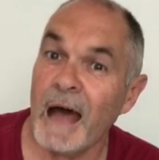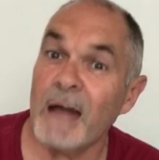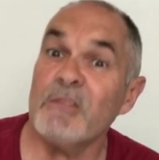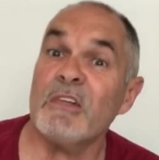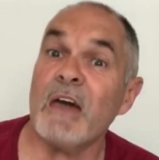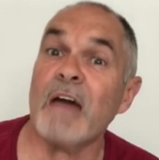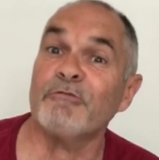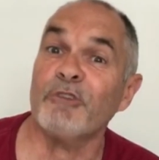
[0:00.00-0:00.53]

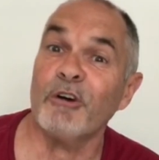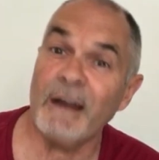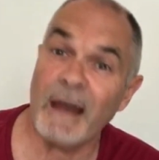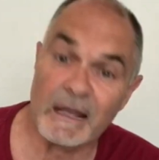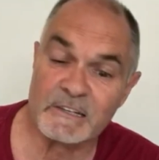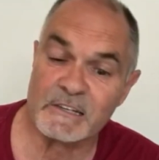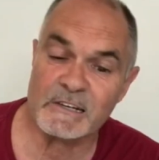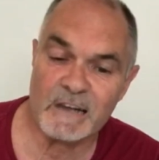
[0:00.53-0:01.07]
And therefore,
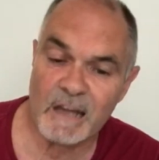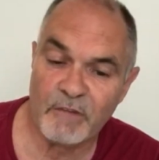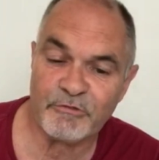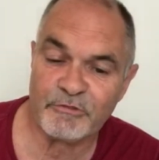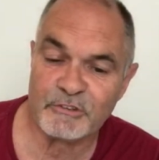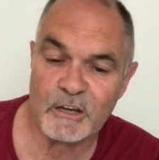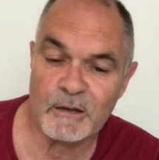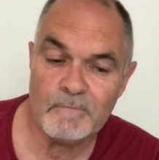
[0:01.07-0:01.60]
let's
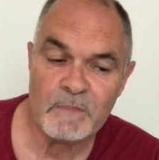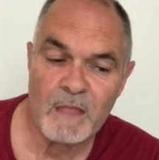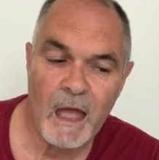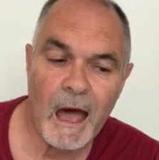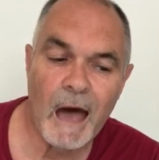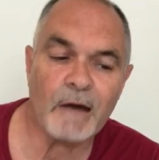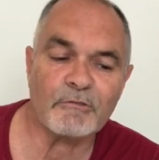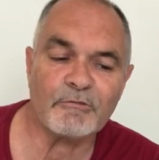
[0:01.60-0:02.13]
lift
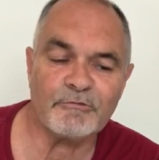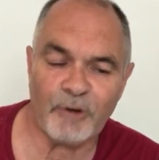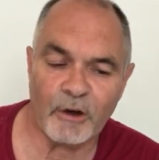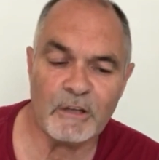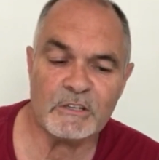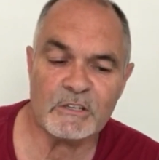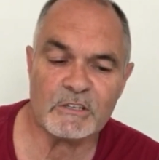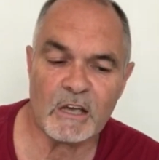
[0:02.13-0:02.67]
our
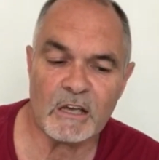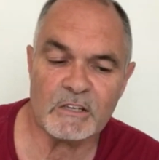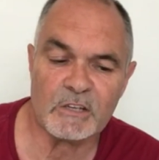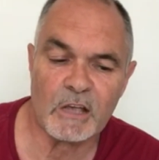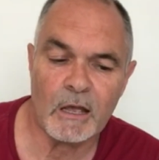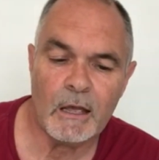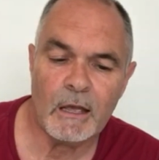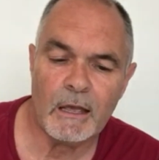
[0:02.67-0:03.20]

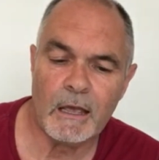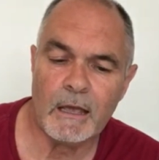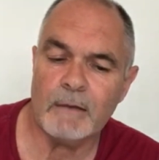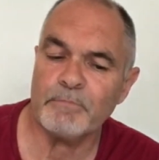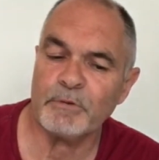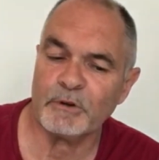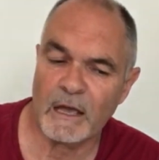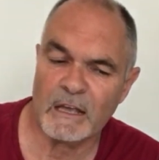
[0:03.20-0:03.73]
voices
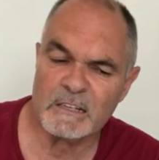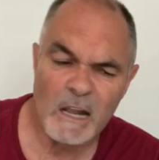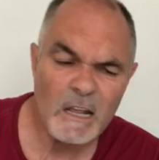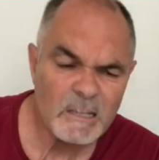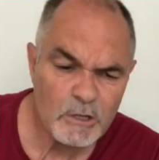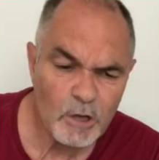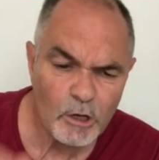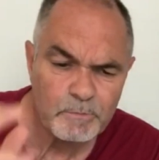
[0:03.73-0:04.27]
in praise.
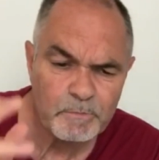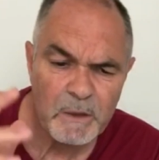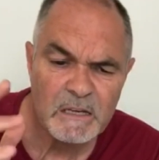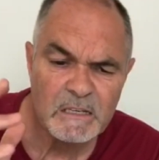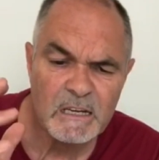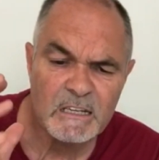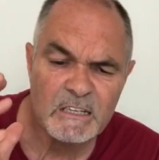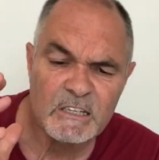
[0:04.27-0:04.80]
Let's not
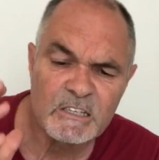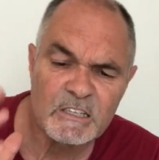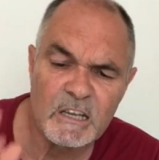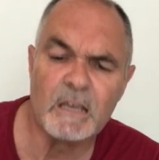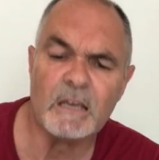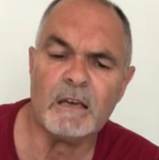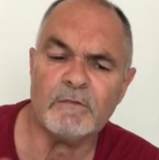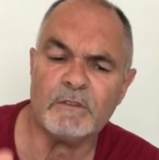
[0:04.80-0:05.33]
be
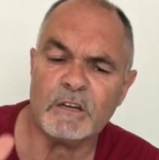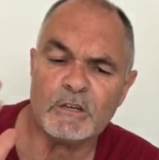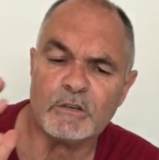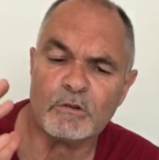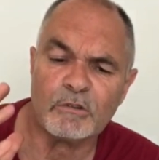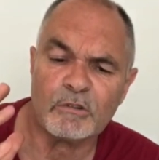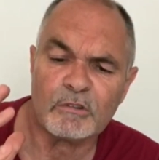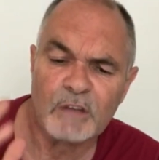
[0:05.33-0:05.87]
deceived
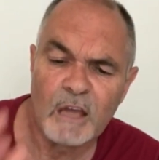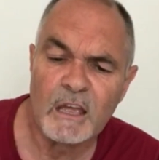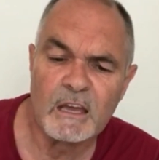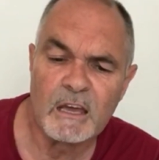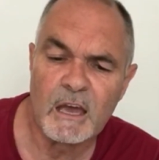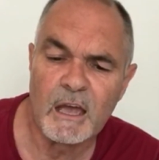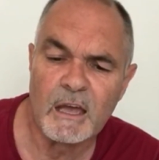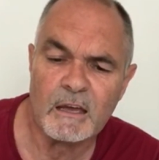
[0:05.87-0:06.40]
into
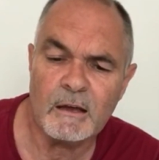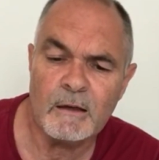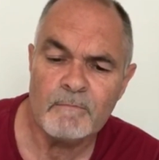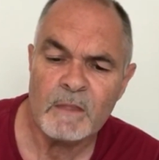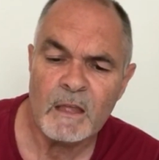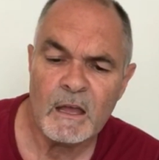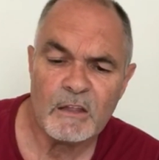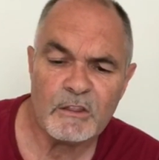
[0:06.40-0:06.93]
thinking
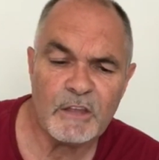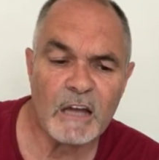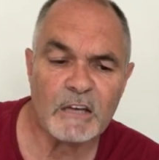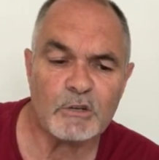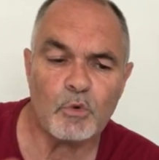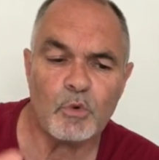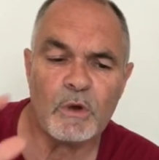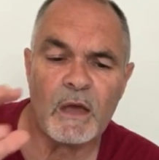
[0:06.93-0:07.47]

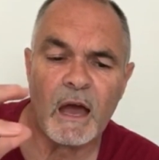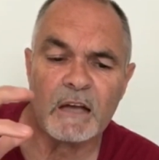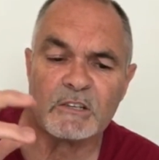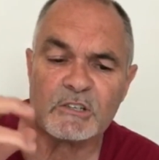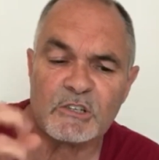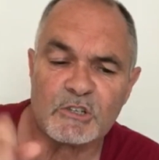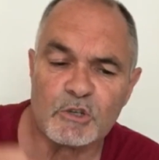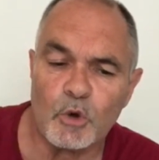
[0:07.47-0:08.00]
that we are
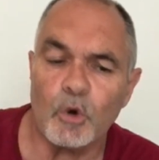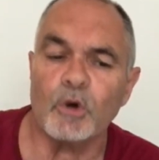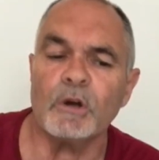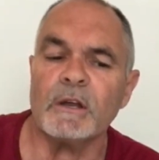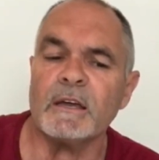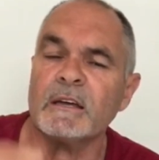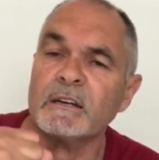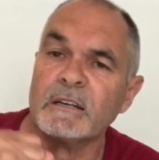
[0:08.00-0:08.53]

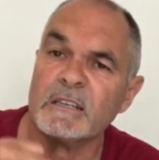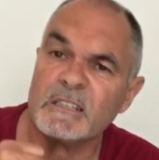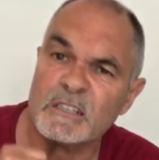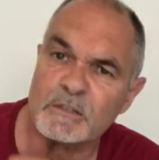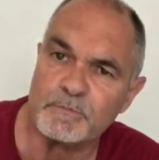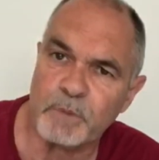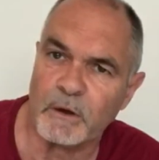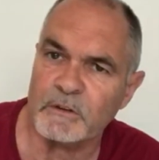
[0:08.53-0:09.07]
solely
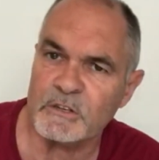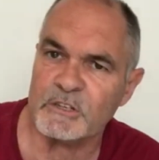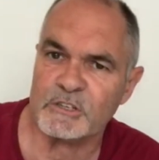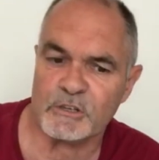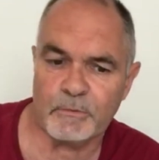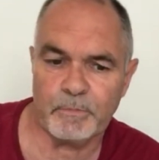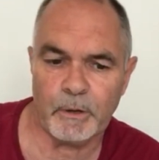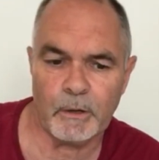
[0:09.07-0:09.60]

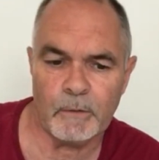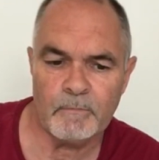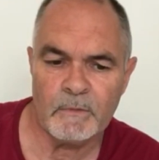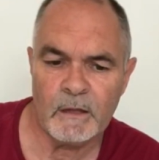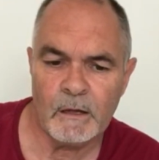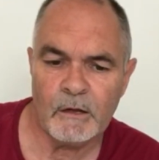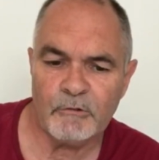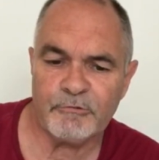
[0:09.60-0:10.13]
responsible
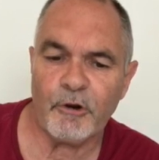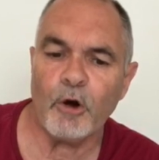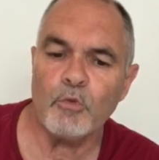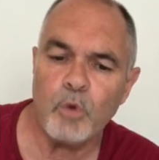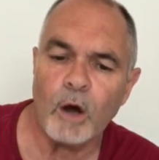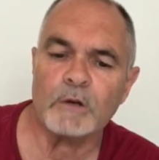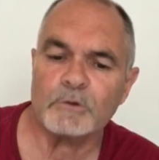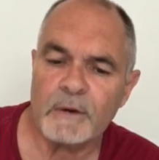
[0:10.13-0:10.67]
for
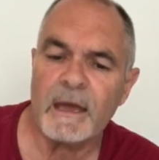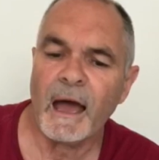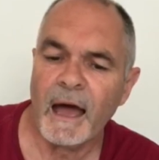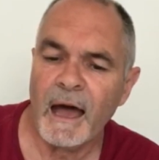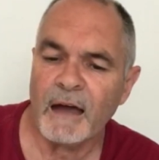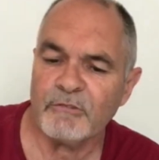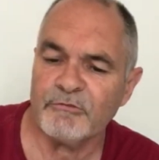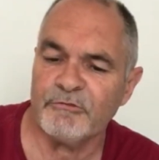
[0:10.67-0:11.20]
what we
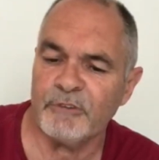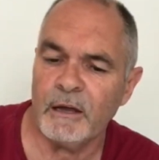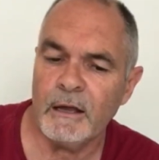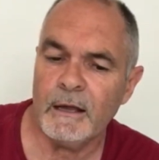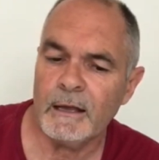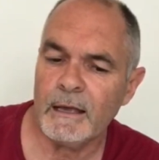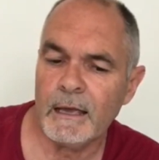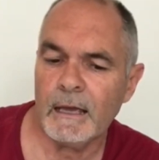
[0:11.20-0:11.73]
have
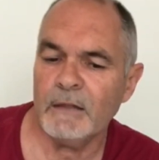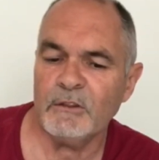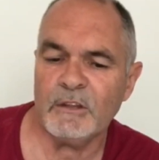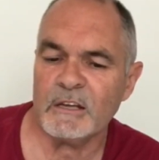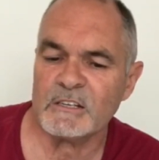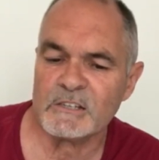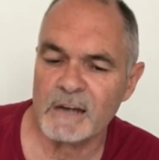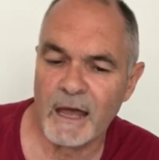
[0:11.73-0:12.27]
in
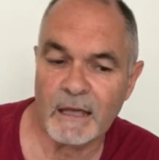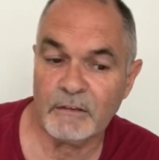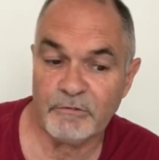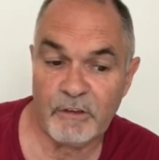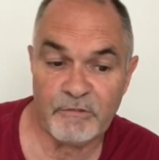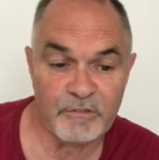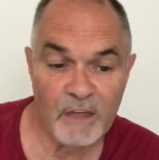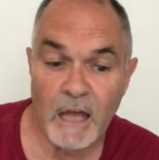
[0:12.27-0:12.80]
this
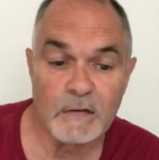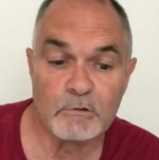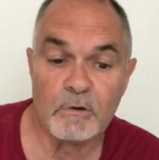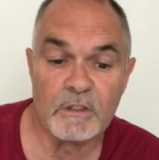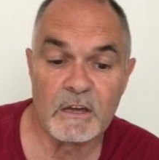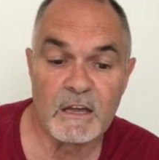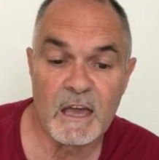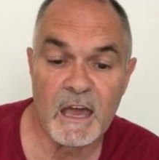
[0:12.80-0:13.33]
life. If that
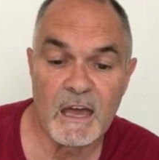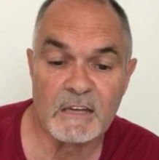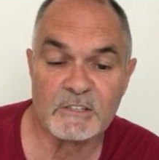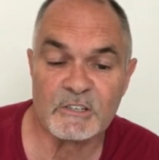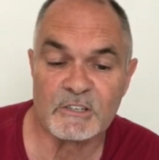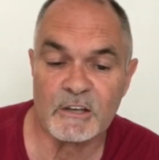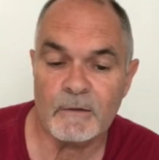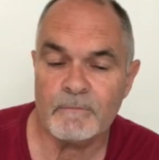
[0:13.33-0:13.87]
were the
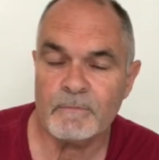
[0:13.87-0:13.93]
case,